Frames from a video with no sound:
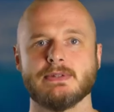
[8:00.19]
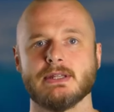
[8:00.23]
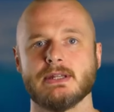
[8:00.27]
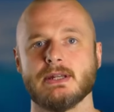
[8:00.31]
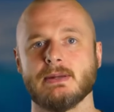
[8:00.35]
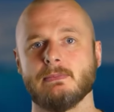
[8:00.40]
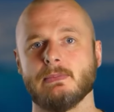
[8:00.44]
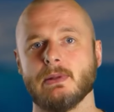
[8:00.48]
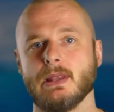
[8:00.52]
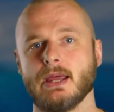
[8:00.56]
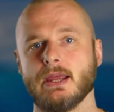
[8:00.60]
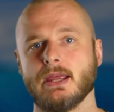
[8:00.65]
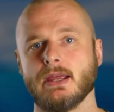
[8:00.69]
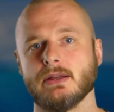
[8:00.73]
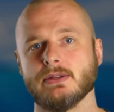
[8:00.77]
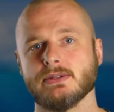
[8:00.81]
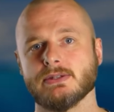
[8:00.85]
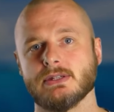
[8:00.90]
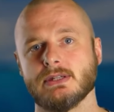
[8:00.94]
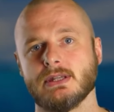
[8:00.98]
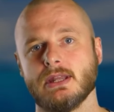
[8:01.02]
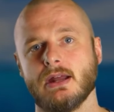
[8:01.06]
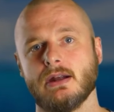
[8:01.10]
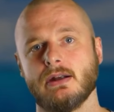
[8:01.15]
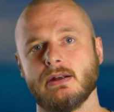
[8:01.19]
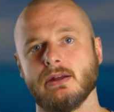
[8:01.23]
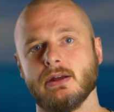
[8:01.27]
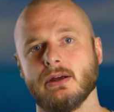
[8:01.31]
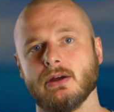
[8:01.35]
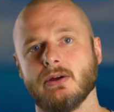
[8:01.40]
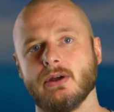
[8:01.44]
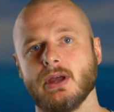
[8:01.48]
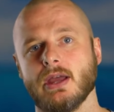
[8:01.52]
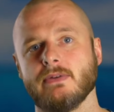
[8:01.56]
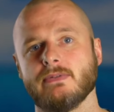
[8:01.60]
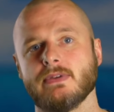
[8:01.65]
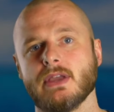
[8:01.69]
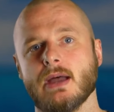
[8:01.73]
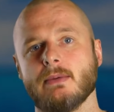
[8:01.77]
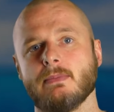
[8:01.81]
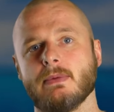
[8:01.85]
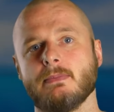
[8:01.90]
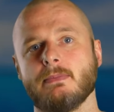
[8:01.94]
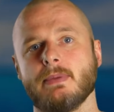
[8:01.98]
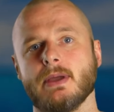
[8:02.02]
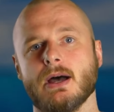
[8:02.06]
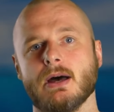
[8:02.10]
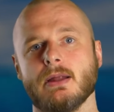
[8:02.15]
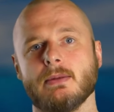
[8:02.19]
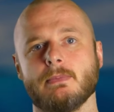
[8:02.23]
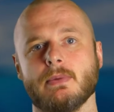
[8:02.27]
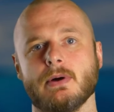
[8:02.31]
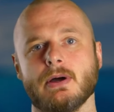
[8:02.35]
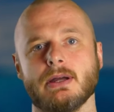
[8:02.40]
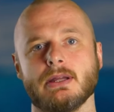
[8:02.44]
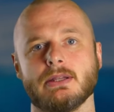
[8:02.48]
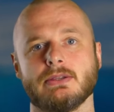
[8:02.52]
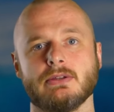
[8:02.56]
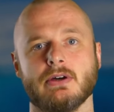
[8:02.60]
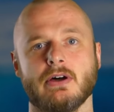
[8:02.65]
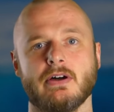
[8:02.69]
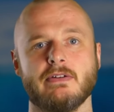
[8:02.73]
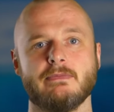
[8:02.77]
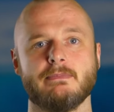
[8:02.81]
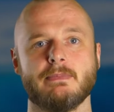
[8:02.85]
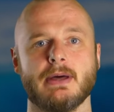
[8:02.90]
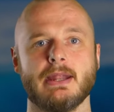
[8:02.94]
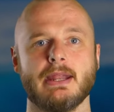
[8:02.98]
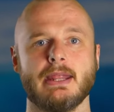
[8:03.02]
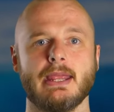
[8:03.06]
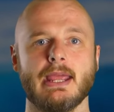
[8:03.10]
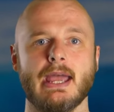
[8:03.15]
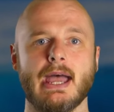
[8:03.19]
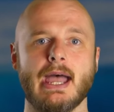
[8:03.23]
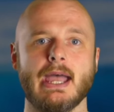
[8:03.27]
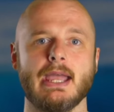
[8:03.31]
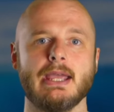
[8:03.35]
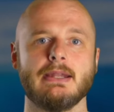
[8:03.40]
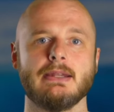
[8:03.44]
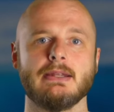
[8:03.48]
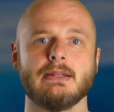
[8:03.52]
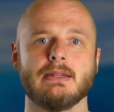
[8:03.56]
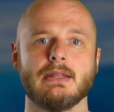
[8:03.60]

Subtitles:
in a blackout scenario have come about by a dive buddy aiding